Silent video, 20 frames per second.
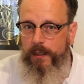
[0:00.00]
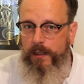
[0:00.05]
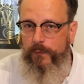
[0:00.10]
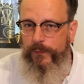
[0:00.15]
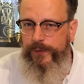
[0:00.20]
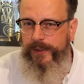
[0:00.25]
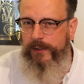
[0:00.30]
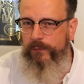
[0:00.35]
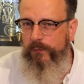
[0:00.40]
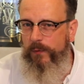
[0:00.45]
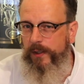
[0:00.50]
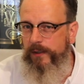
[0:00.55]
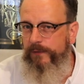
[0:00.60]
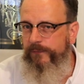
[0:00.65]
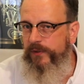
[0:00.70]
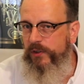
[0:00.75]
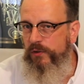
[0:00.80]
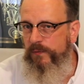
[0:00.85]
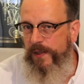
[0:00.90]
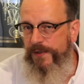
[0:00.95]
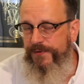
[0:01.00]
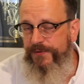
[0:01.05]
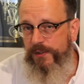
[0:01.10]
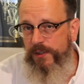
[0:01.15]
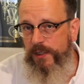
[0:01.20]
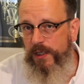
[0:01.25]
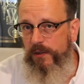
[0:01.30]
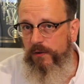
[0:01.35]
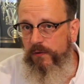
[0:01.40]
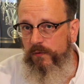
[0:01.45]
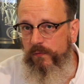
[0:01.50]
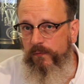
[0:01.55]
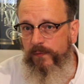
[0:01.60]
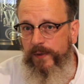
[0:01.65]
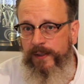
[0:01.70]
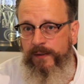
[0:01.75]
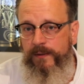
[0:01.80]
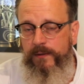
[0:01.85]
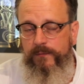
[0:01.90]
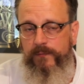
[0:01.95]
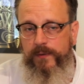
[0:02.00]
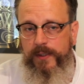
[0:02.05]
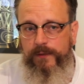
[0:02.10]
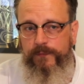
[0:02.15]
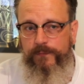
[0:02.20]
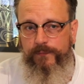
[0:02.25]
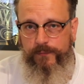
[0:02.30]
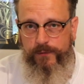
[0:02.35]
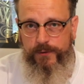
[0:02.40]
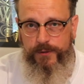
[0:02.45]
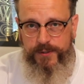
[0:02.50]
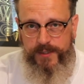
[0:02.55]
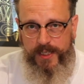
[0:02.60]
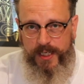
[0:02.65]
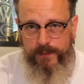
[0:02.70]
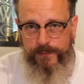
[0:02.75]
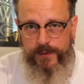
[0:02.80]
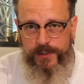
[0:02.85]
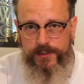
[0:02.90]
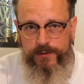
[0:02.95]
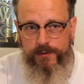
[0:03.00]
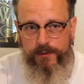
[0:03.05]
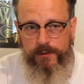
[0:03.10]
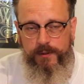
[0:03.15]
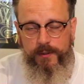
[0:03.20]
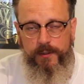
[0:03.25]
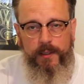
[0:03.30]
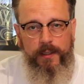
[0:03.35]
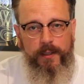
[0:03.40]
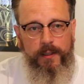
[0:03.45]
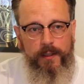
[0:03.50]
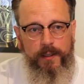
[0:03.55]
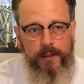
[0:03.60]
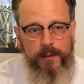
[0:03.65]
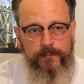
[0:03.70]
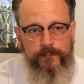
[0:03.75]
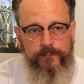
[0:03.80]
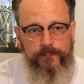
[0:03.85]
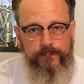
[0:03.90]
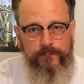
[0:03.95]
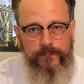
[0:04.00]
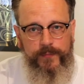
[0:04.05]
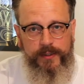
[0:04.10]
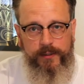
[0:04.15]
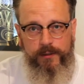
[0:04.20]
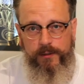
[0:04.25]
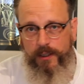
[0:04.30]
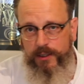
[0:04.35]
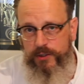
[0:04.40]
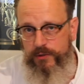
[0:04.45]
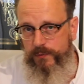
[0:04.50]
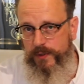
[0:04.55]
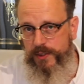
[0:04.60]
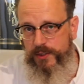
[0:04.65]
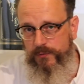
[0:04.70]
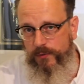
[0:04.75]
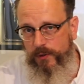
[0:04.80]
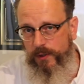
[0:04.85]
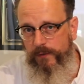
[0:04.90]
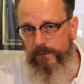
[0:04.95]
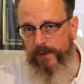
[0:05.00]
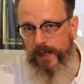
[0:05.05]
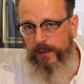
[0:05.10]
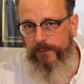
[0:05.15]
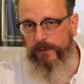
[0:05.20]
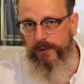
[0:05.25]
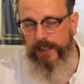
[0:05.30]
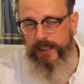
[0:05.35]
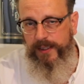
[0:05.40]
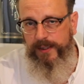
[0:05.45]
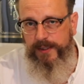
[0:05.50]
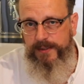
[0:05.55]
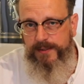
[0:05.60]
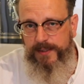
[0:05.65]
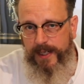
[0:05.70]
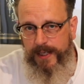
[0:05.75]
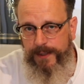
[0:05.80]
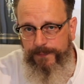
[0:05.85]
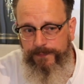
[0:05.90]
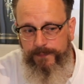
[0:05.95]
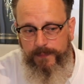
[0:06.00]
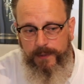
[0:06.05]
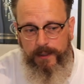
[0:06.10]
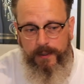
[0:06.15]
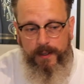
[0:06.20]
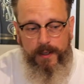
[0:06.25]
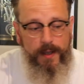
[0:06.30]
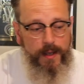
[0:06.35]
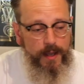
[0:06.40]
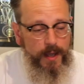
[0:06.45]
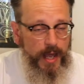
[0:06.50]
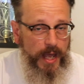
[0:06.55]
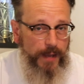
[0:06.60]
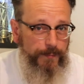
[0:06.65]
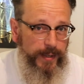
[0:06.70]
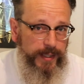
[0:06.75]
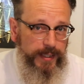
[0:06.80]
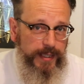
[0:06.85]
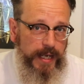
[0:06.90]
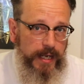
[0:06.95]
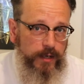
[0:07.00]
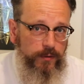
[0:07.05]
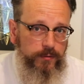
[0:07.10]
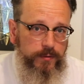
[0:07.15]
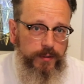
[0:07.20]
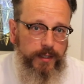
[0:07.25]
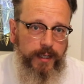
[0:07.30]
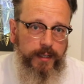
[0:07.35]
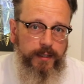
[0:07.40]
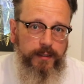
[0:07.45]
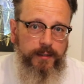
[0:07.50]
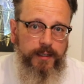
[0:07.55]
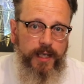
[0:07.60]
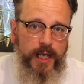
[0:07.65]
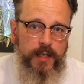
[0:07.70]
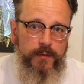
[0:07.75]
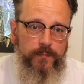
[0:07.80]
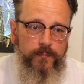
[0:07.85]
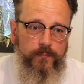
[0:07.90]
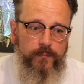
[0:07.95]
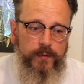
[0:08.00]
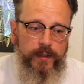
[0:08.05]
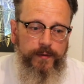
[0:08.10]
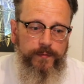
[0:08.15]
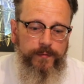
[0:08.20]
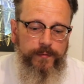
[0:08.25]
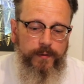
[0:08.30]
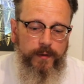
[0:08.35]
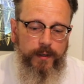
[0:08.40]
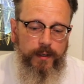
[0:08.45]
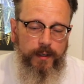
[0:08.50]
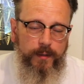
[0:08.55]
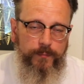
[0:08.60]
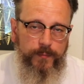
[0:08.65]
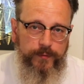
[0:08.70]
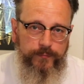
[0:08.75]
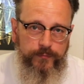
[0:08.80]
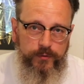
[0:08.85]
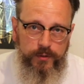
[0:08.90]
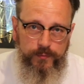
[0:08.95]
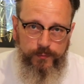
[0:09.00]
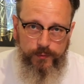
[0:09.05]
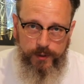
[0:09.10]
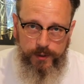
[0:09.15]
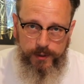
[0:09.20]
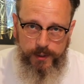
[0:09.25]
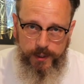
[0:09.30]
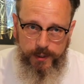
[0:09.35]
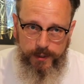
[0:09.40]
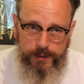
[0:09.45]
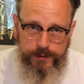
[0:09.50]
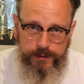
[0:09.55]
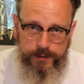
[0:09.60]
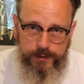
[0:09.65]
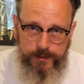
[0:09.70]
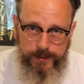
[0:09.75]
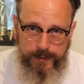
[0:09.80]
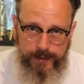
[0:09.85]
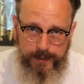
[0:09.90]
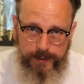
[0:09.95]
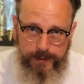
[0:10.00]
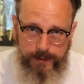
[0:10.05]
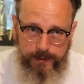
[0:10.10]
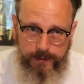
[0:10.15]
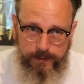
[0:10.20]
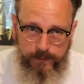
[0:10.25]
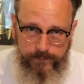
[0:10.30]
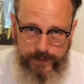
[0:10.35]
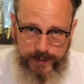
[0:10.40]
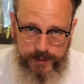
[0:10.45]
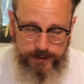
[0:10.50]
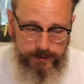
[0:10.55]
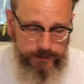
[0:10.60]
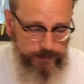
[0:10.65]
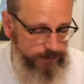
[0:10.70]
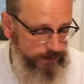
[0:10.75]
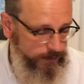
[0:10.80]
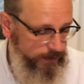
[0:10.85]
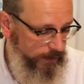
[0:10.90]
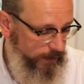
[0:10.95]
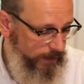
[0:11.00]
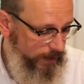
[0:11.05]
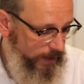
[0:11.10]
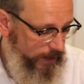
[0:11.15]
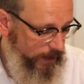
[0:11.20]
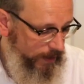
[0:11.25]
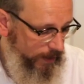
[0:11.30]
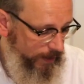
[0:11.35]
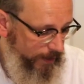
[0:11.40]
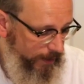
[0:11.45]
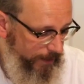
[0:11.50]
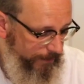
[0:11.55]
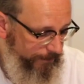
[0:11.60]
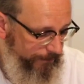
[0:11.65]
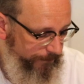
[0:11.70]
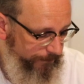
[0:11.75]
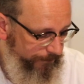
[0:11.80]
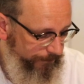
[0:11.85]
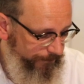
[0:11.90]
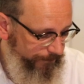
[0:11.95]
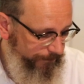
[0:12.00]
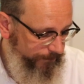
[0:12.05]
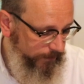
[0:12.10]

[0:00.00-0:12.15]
We did one a few months ago when we first had them in stock um, with the colors which were available at that time and by now they came with uh, a few more colors in resin. Um,